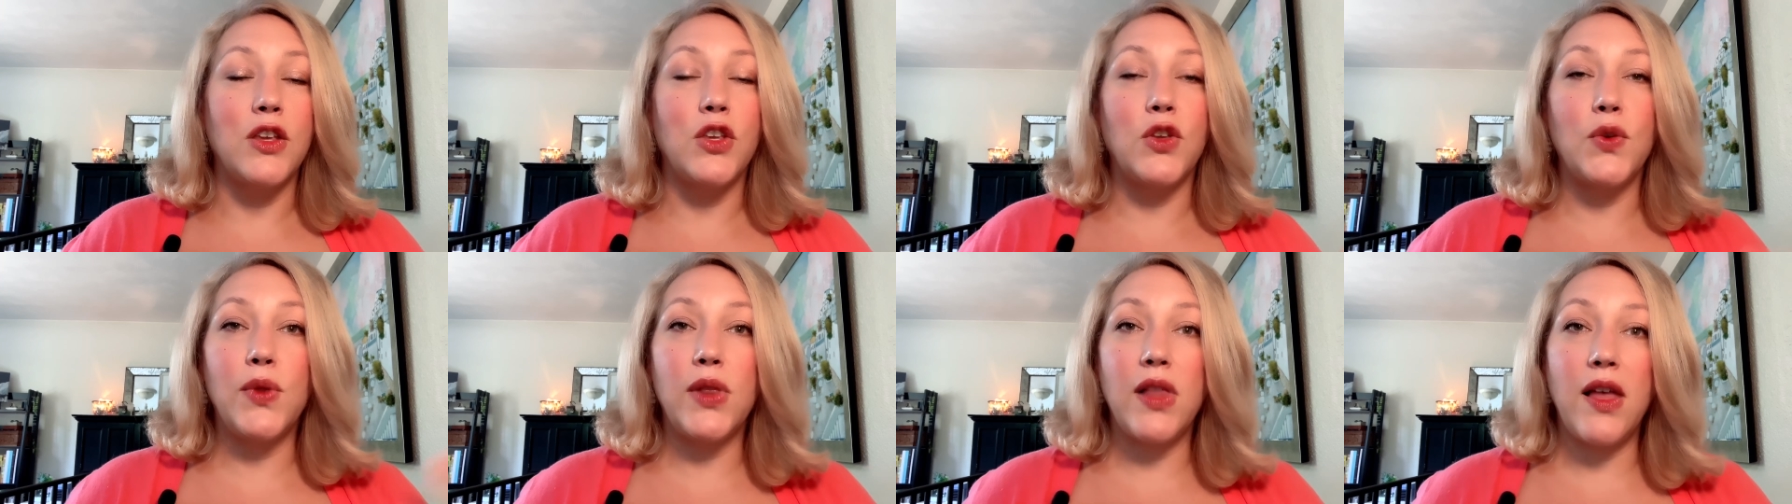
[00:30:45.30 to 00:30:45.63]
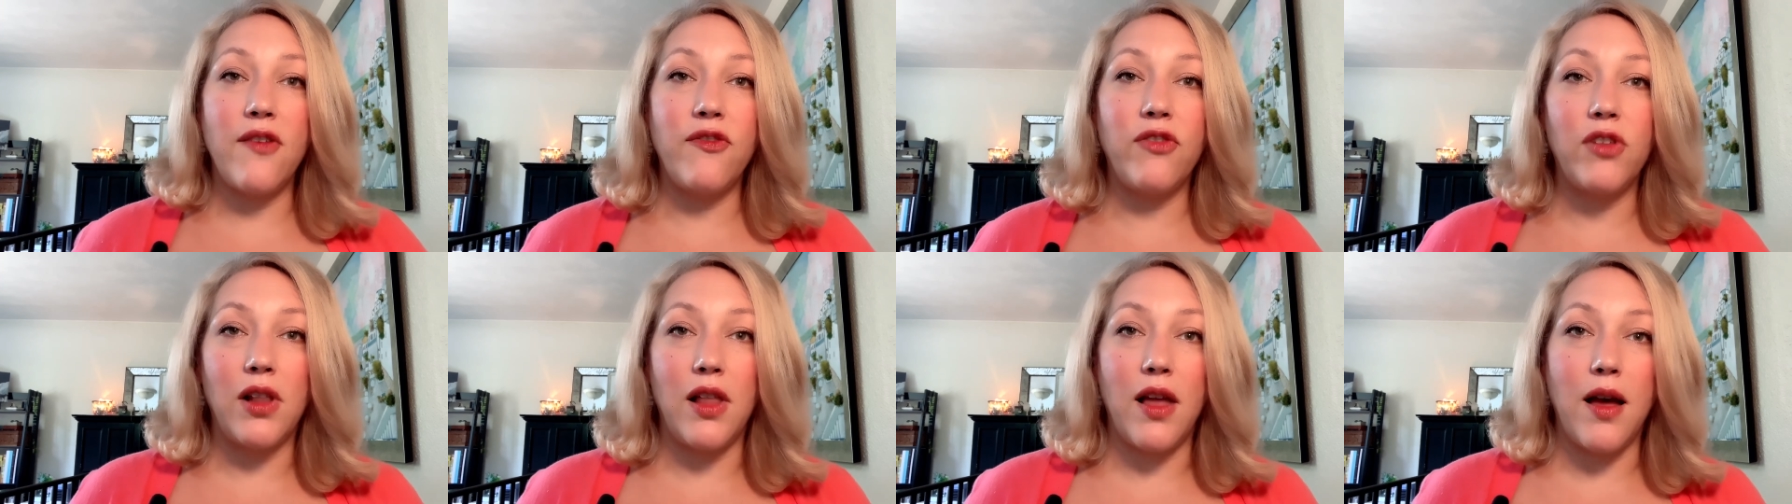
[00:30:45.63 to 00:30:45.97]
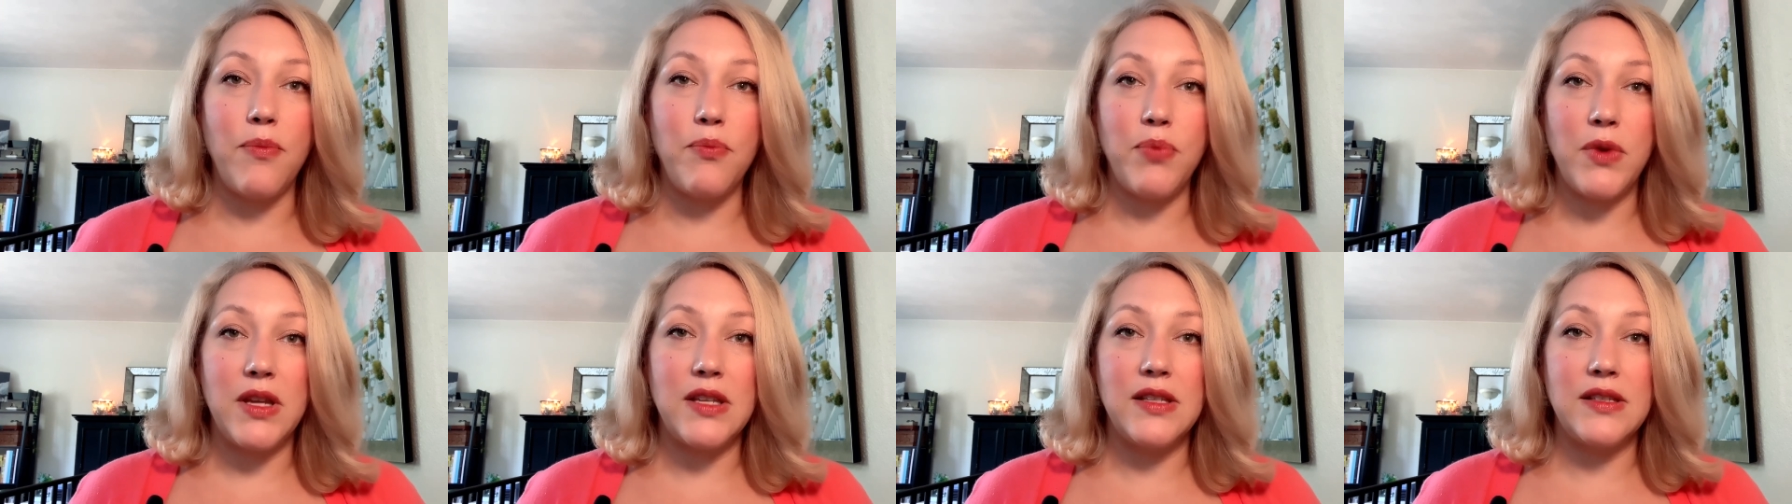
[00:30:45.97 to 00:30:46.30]
you level
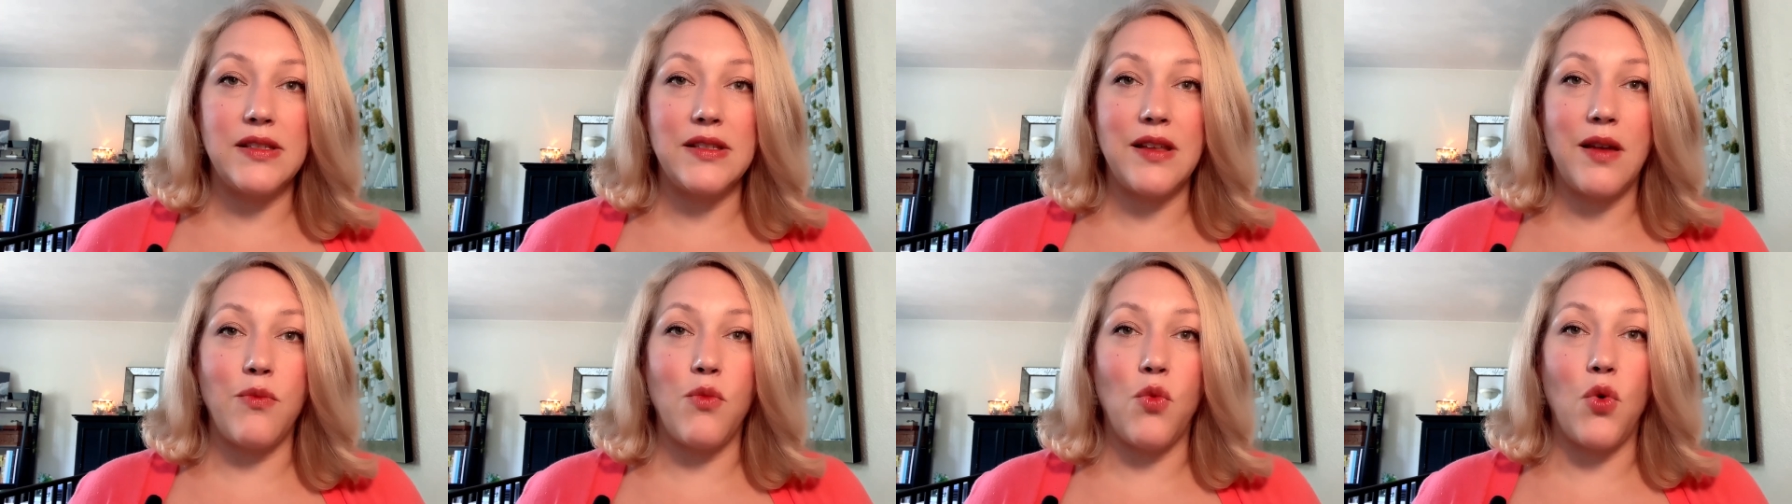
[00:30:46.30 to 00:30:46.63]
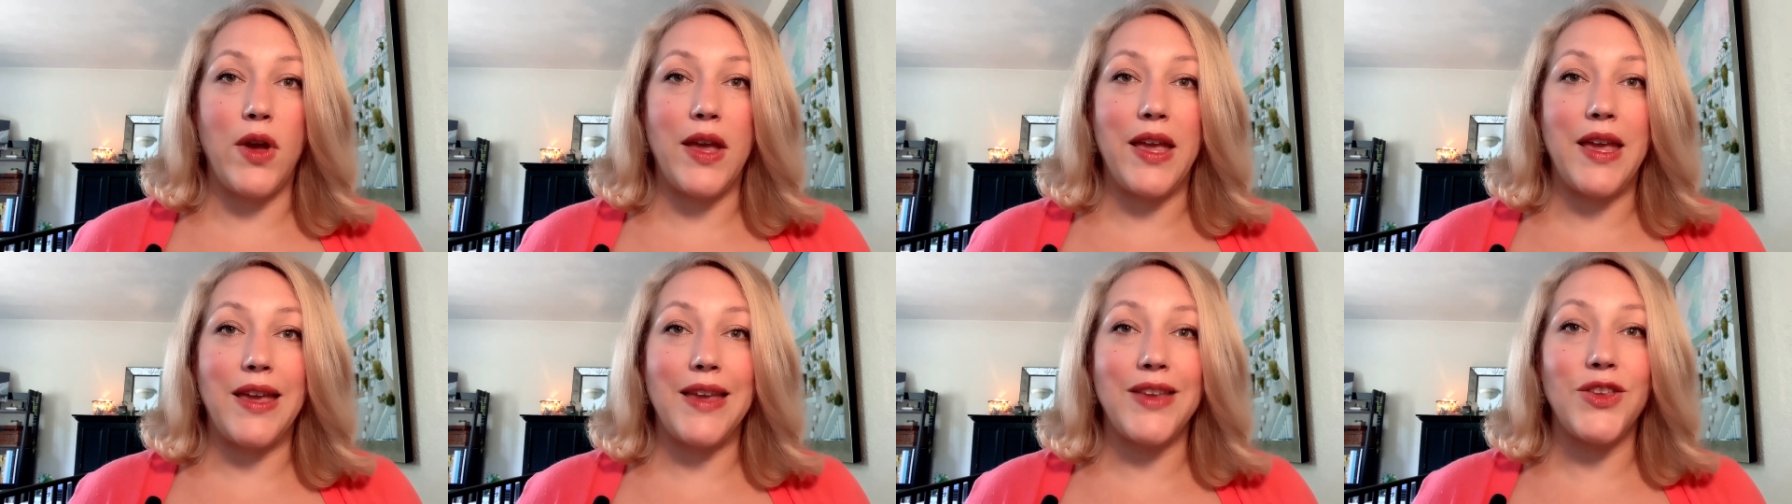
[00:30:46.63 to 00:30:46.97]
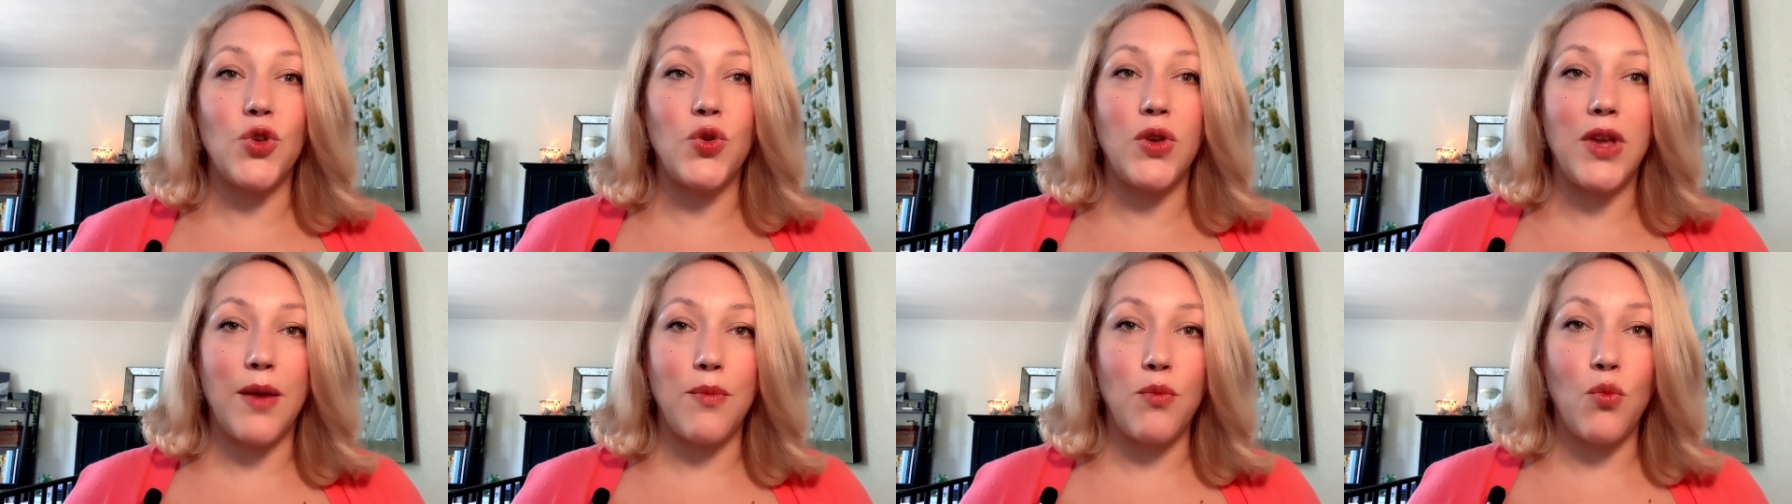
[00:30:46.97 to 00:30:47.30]
up in some way,
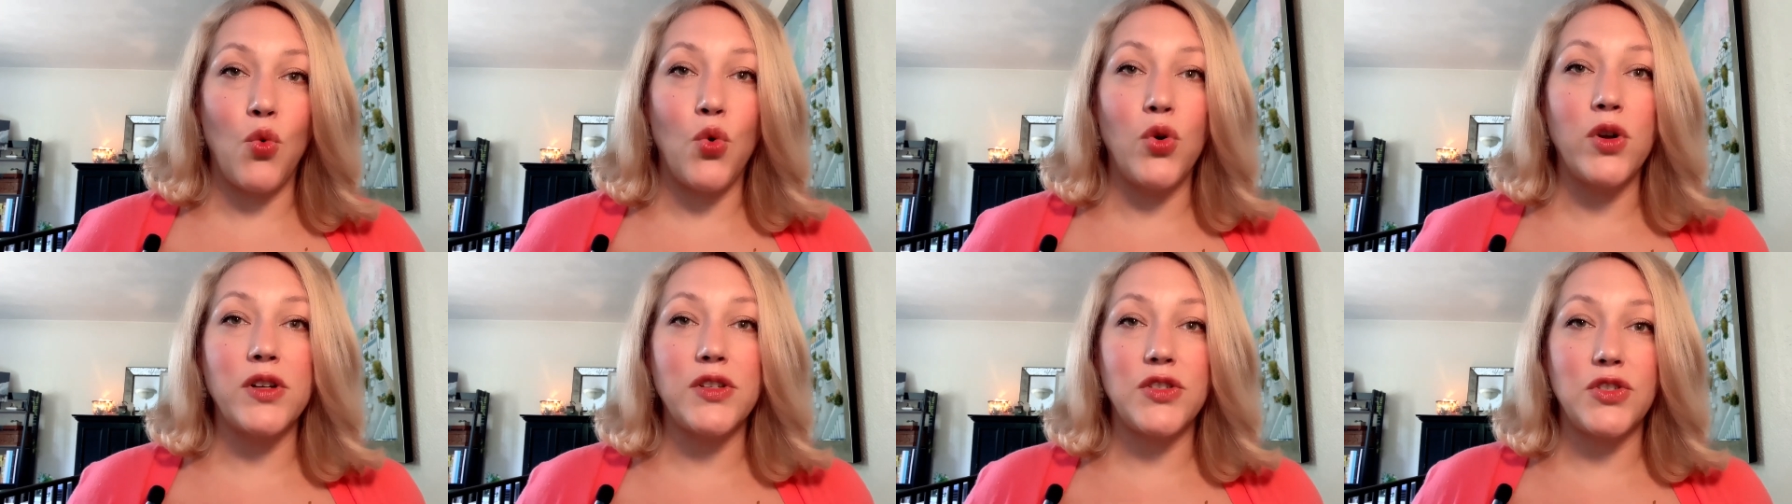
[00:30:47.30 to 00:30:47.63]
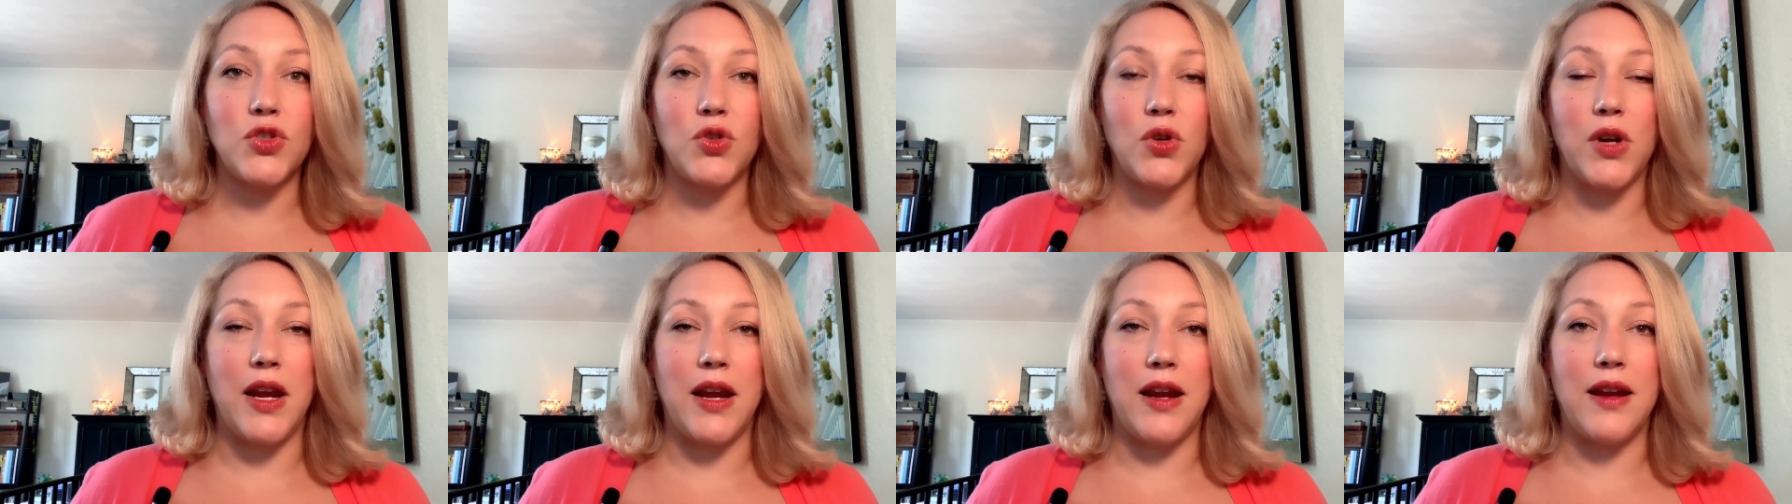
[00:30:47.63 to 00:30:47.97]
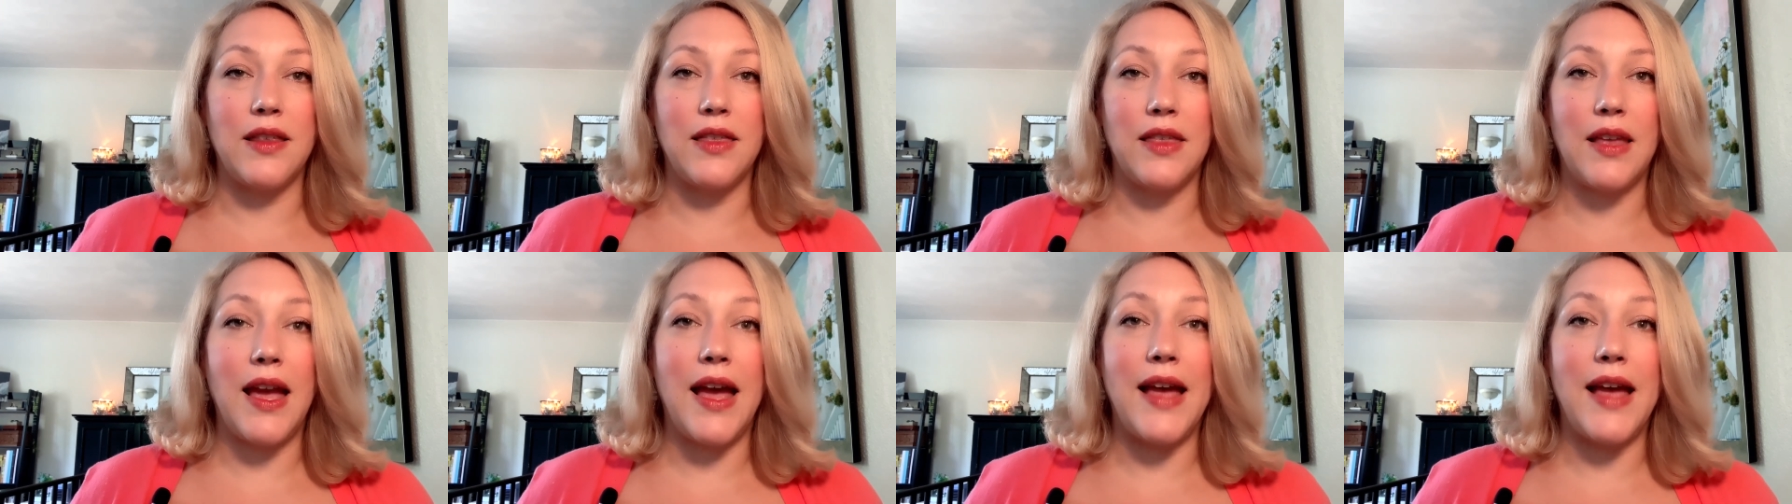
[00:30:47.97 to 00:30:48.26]
you get more strength